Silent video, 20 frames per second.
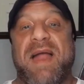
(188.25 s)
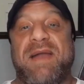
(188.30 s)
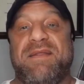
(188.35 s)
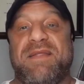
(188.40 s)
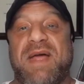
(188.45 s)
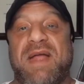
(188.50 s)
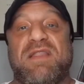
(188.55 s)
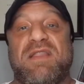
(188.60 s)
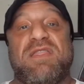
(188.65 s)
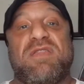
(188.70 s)

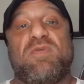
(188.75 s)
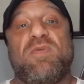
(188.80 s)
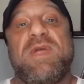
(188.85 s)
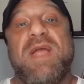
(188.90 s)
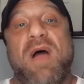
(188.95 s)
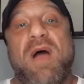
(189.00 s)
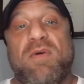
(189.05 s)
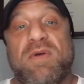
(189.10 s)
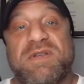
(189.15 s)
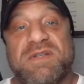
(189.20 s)
and then
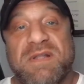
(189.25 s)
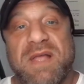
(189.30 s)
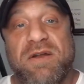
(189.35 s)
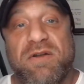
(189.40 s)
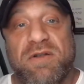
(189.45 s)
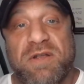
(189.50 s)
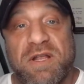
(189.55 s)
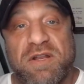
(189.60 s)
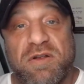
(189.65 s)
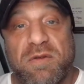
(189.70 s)
three hours
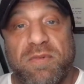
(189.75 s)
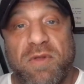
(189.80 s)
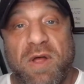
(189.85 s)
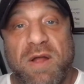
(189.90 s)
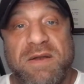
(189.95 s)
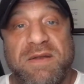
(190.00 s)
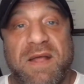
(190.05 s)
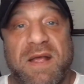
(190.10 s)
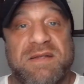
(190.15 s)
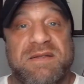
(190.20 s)
later get your
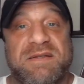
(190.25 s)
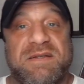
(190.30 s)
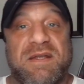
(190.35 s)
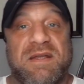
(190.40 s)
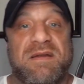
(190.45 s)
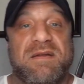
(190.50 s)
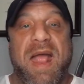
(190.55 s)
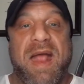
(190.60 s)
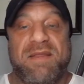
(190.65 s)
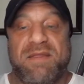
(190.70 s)
blood
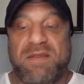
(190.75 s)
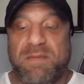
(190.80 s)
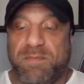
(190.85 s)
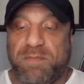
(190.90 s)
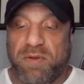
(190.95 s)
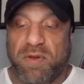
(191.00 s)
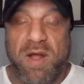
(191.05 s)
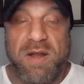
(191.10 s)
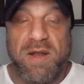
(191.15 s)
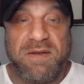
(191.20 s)
tested, and the
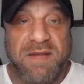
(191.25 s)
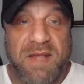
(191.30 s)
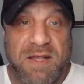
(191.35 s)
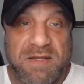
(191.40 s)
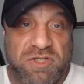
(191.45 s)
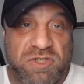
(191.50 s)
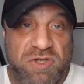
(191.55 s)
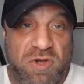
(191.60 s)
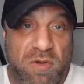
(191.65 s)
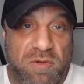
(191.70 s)
blood
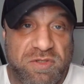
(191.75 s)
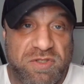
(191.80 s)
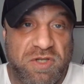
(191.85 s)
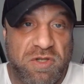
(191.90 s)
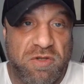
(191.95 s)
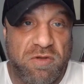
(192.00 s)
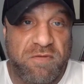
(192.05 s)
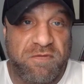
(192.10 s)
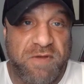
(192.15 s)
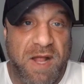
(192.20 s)
test shows that
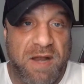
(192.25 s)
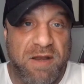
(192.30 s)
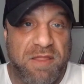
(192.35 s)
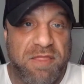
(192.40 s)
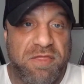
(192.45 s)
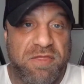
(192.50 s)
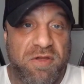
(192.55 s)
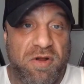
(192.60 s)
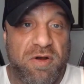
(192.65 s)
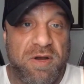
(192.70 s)
you've got
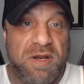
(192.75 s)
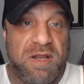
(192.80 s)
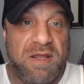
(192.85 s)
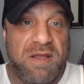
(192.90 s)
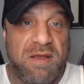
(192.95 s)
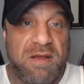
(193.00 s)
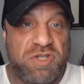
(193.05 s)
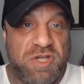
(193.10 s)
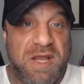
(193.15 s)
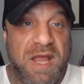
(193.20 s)

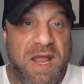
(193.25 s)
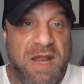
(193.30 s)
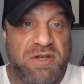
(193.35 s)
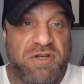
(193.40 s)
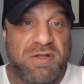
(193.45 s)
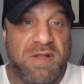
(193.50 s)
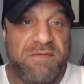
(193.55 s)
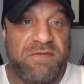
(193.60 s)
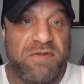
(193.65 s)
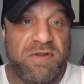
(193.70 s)
30
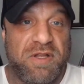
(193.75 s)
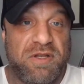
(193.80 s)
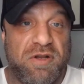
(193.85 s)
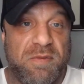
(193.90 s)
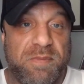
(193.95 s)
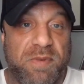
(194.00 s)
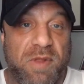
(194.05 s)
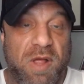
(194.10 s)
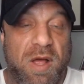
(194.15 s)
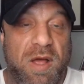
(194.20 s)
GH level in
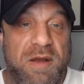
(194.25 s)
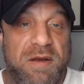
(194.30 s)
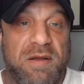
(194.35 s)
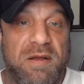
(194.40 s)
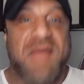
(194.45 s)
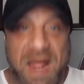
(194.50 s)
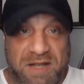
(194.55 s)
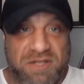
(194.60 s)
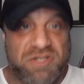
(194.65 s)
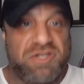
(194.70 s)
your blood,
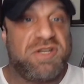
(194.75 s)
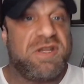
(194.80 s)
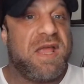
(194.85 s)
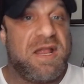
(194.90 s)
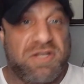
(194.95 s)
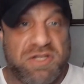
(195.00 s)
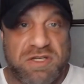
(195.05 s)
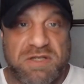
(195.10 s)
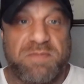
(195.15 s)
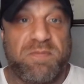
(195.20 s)
that
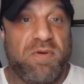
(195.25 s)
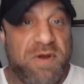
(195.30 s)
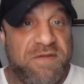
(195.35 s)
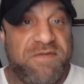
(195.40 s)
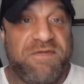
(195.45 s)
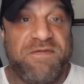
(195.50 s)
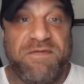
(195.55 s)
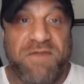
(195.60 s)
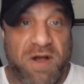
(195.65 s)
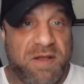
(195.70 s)
GH is pretty
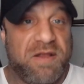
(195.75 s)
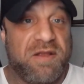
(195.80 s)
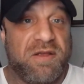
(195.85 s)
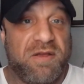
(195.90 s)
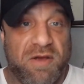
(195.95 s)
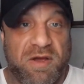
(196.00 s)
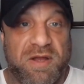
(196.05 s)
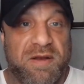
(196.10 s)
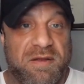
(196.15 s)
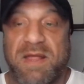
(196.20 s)
fucking
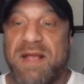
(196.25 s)
good.